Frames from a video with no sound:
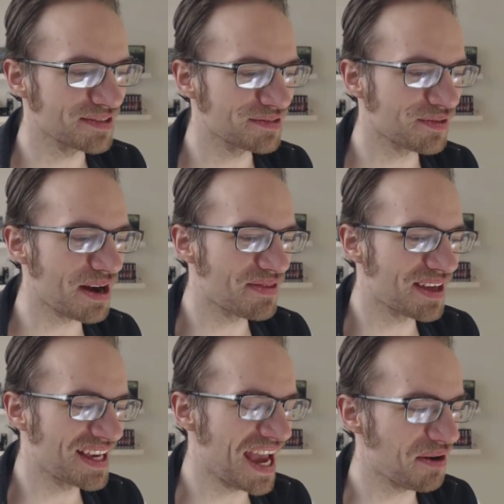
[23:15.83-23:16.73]
to drive
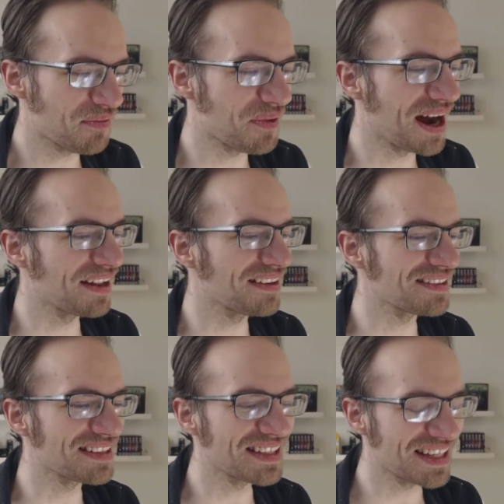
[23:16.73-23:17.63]
the cat
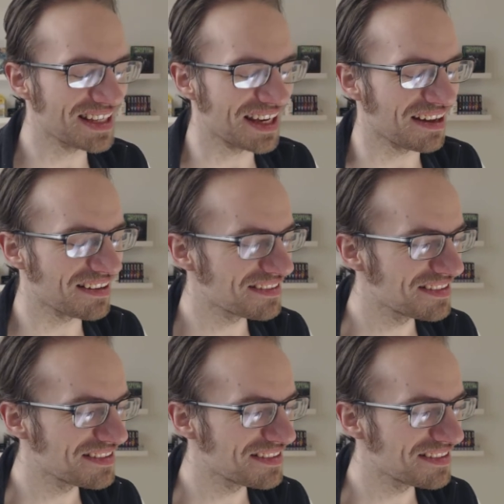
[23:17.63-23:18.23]
wild, and yeah,